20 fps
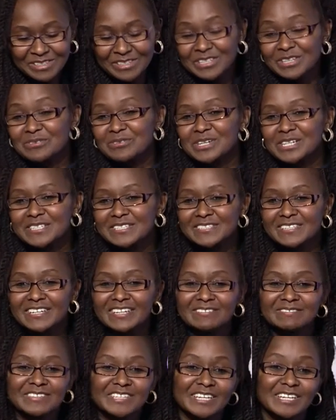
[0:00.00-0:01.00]
they were
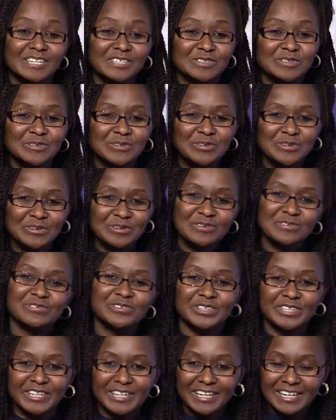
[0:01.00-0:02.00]
served, they had to go
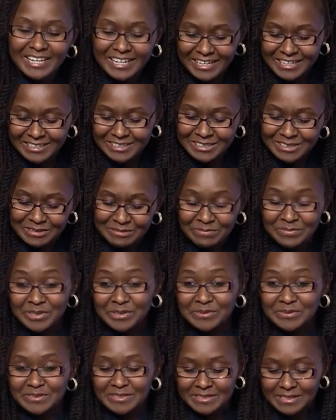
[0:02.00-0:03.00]
for their lunch
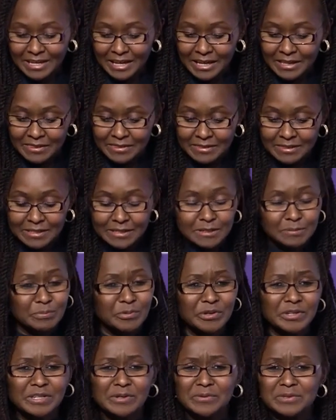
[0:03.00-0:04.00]
because at this
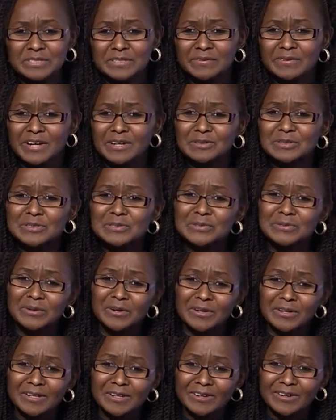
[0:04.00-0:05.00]
point it was around 2
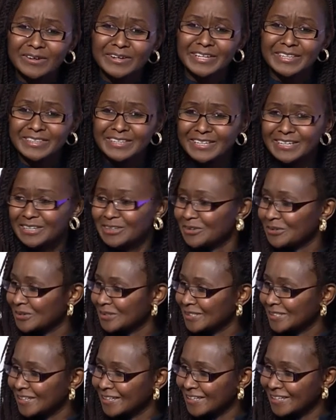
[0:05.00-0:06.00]
o'clock and they had
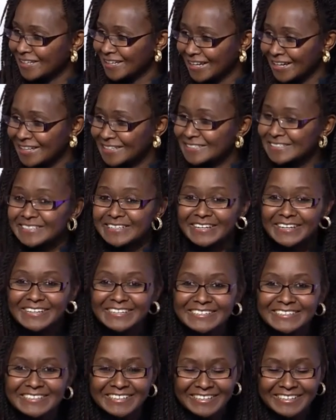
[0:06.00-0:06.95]
not had lunch yet